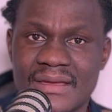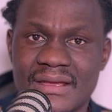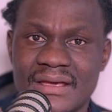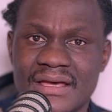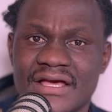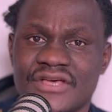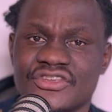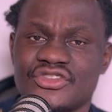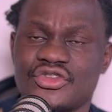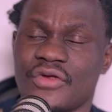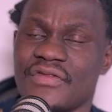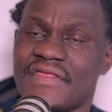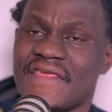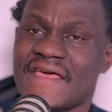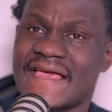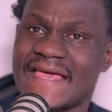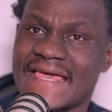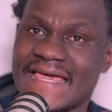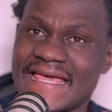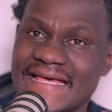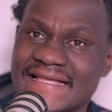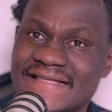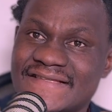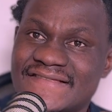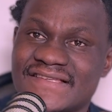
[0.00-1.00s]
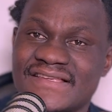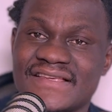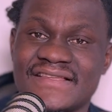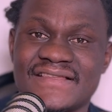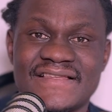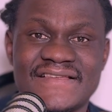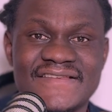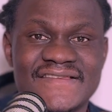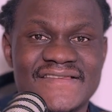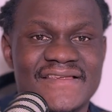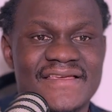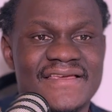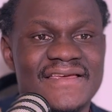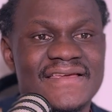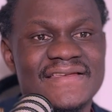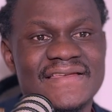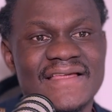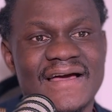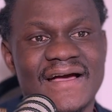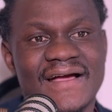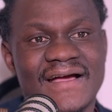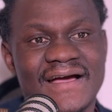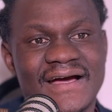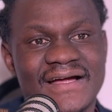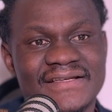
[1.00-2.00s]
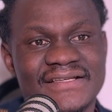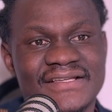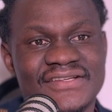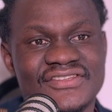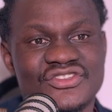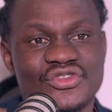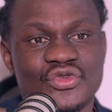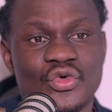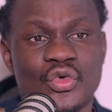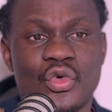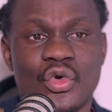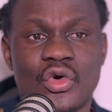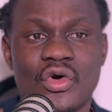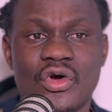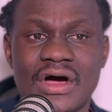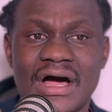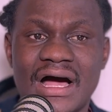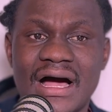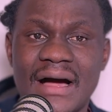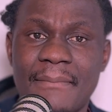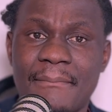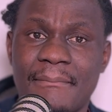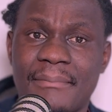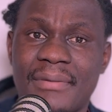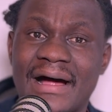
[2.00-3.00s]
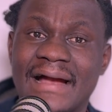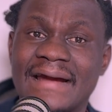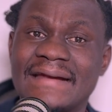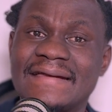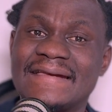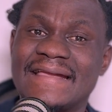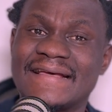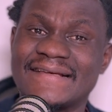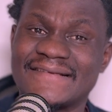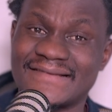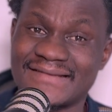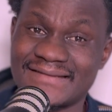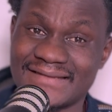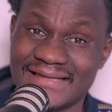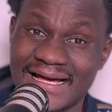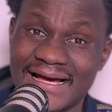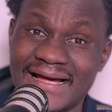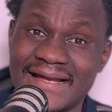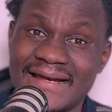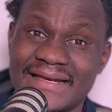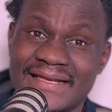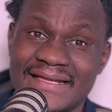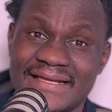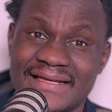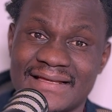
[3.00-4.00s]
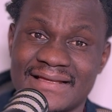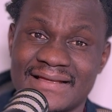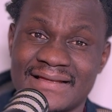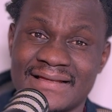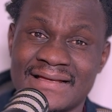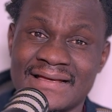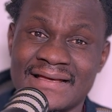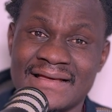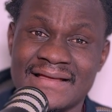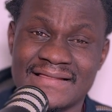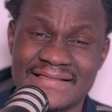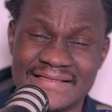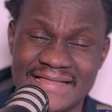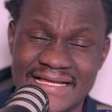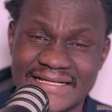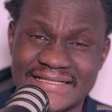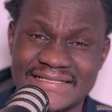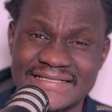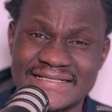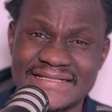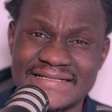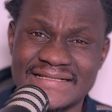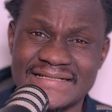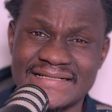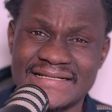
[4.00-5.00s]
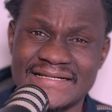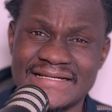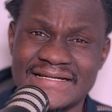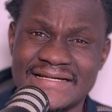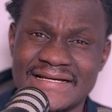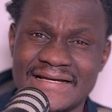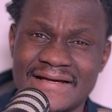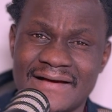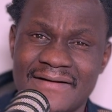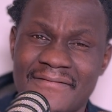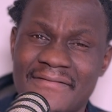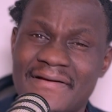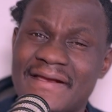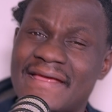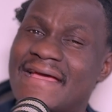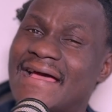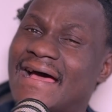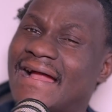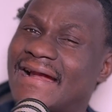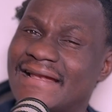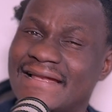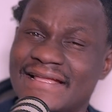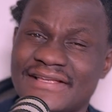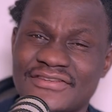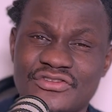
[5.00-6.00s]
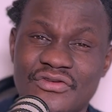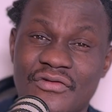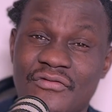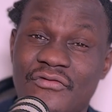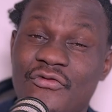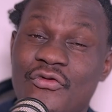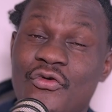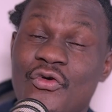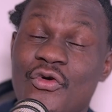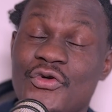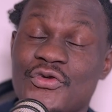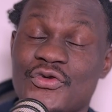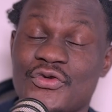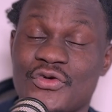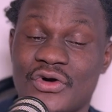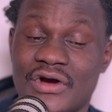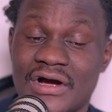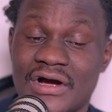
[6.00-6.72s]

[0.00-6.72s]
So the kids in these kindergartens grow up understanding that regardless of who you